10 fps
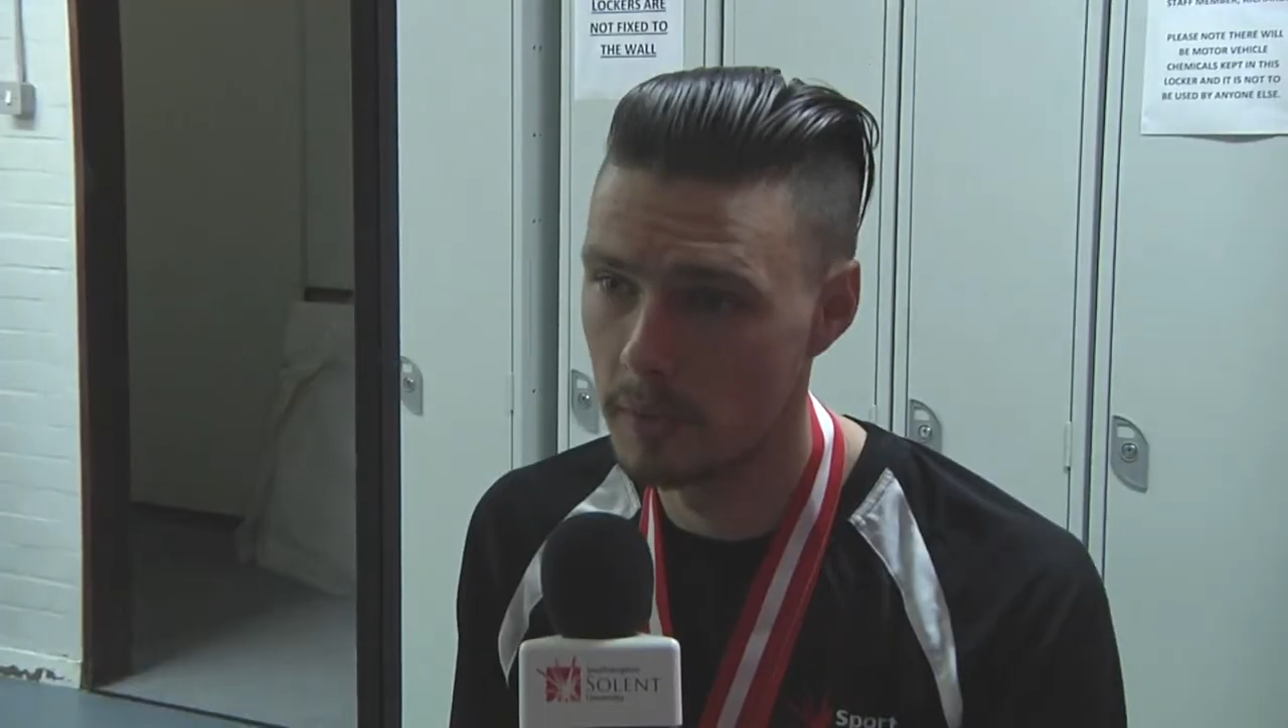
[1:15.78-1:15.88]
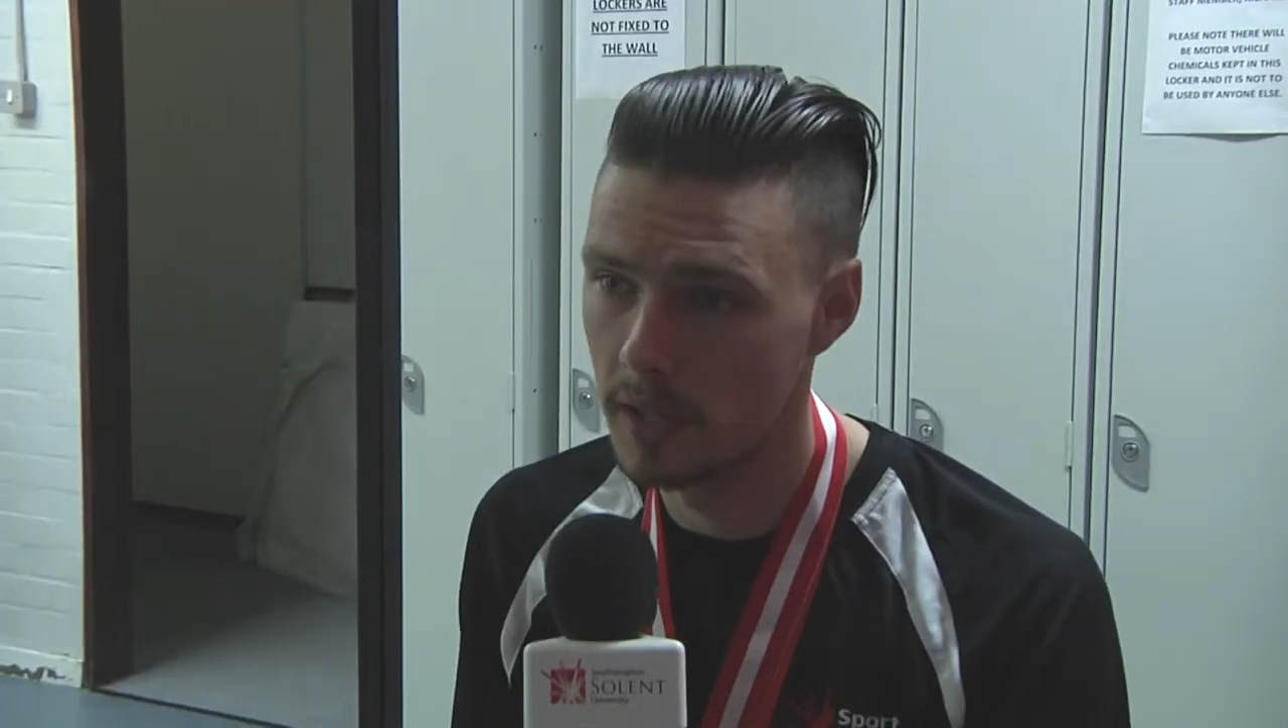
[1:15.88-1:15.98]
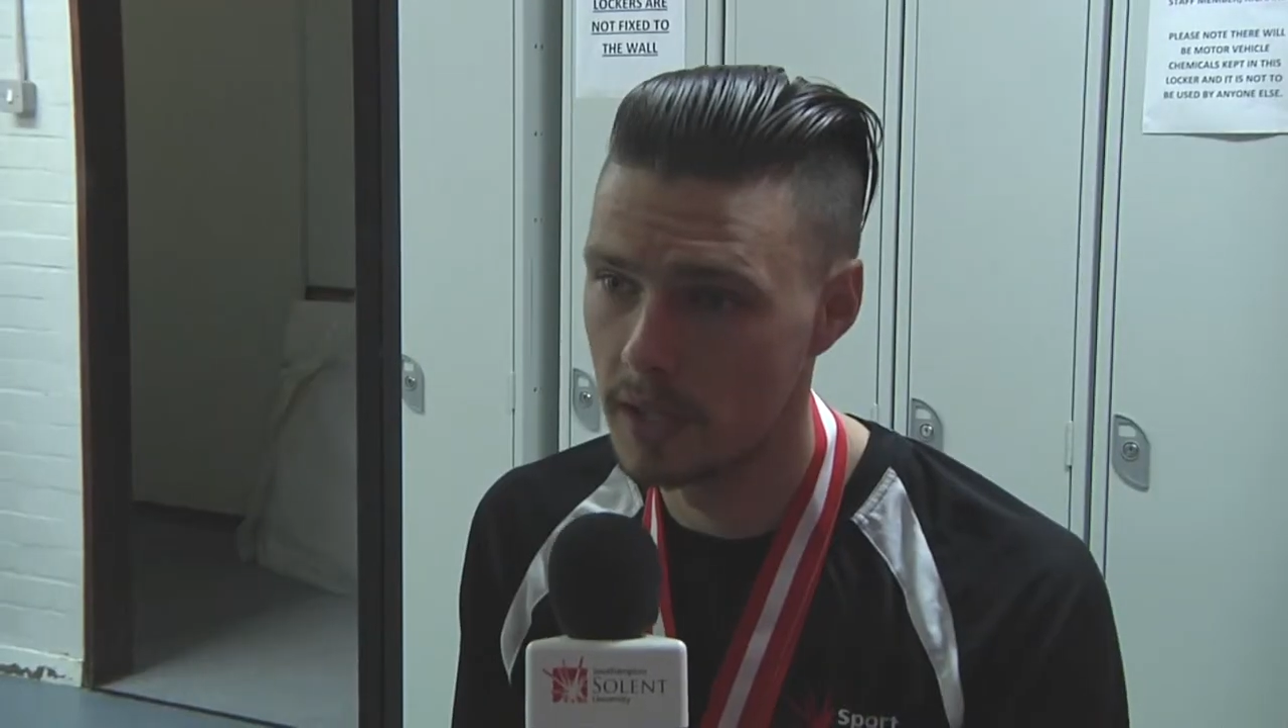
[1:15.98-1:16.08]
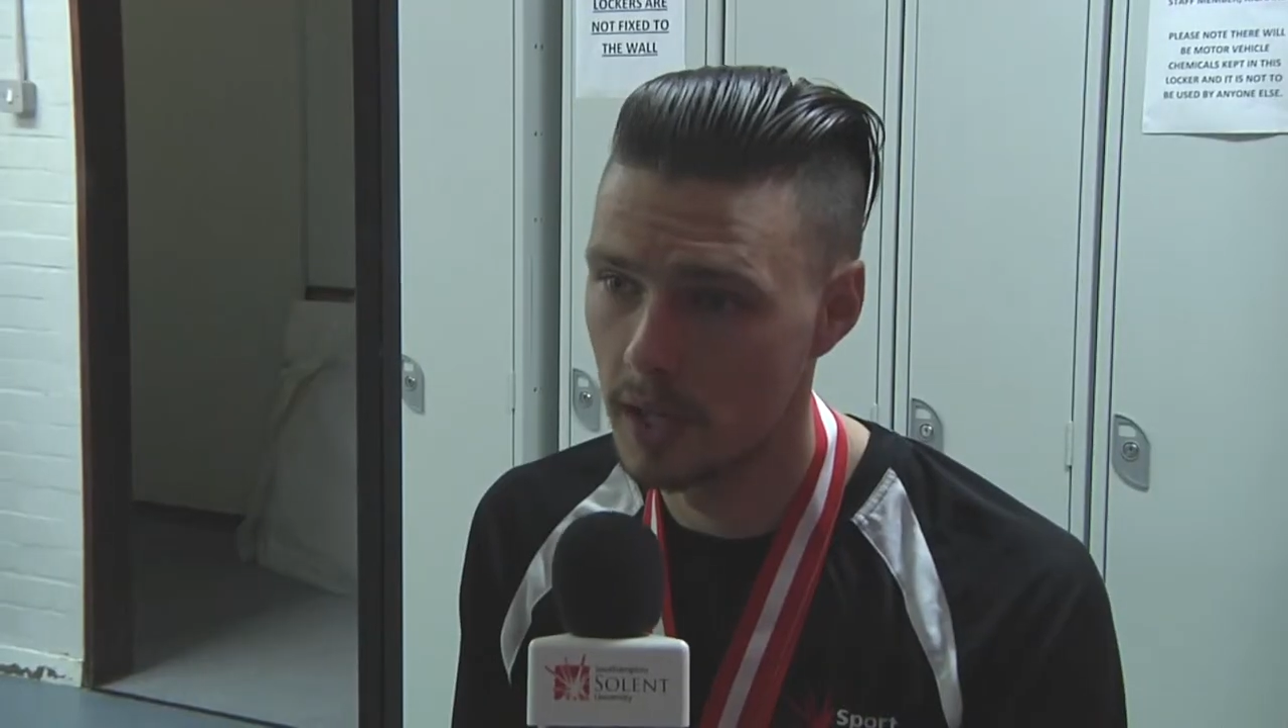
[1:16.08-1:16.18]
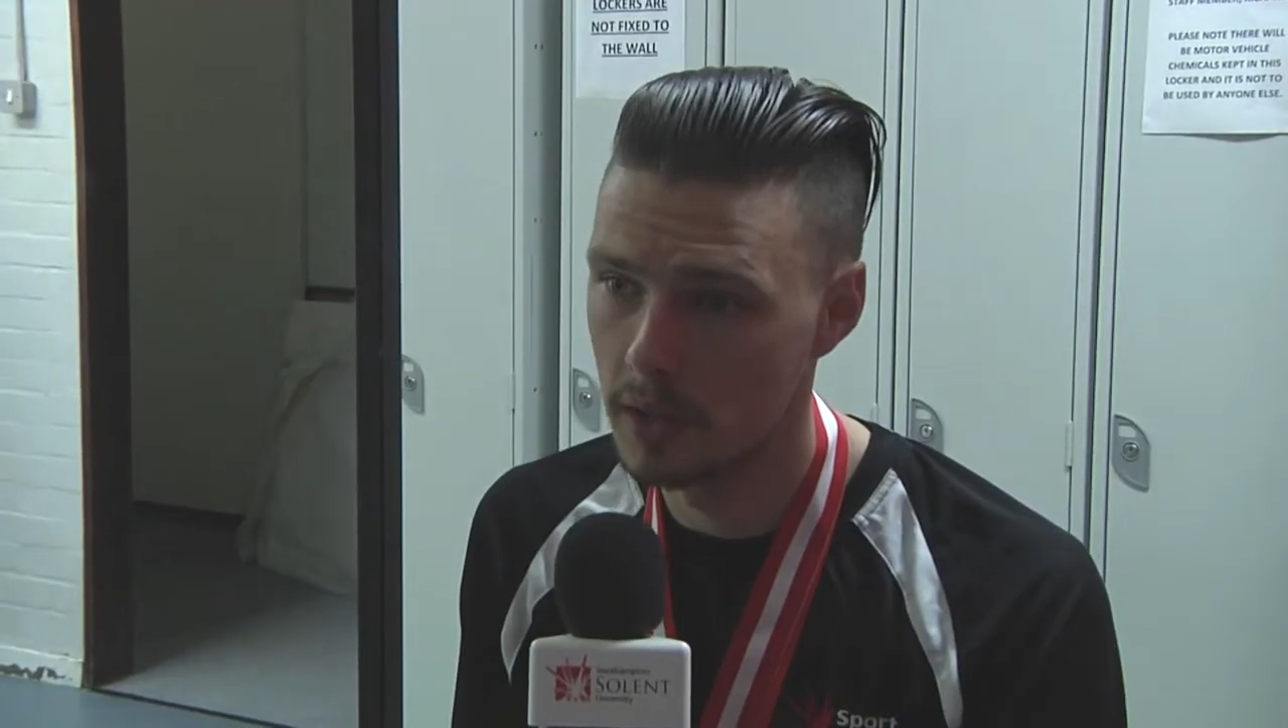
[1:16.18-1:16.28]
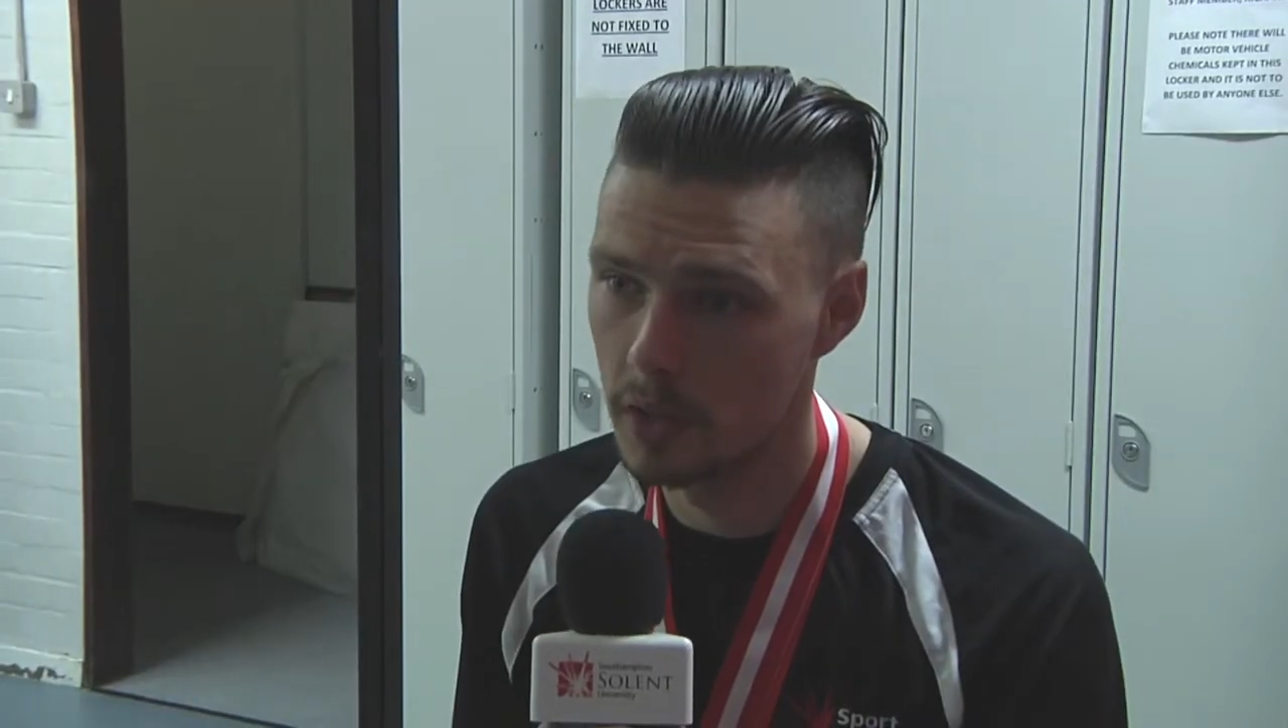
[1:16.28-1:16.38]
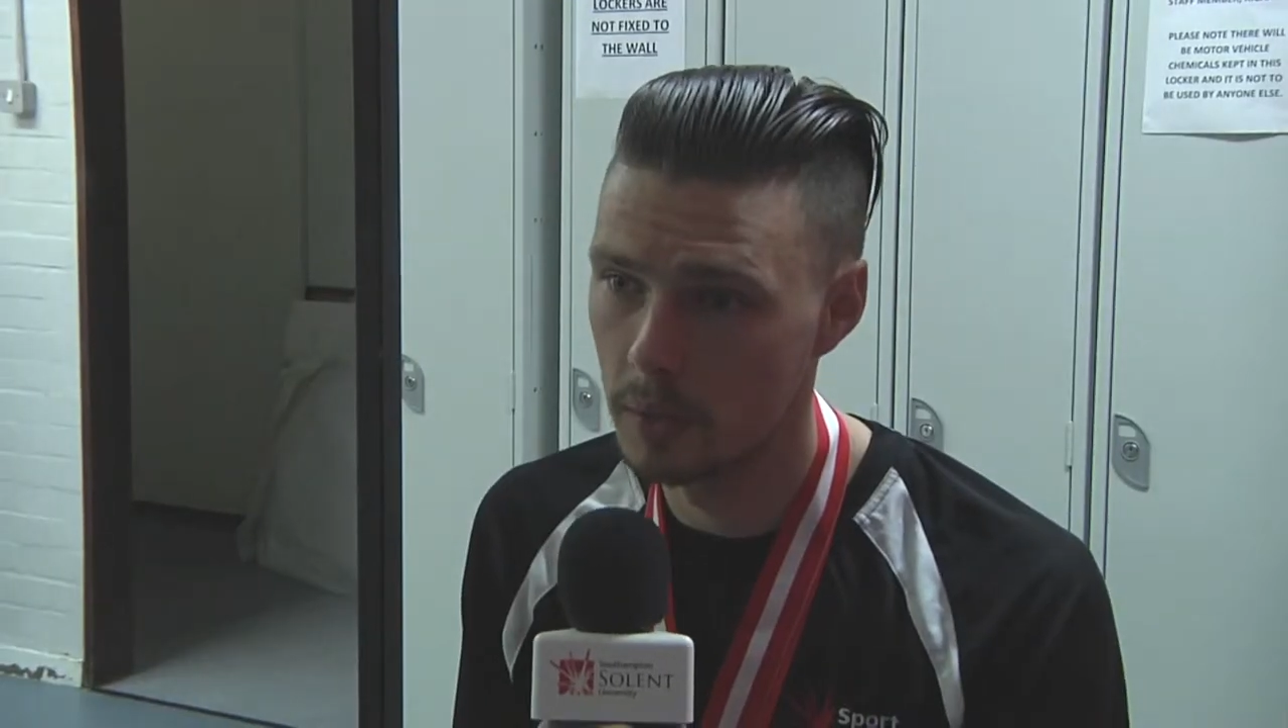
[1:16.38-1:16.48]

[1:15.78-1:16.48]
for me to turn to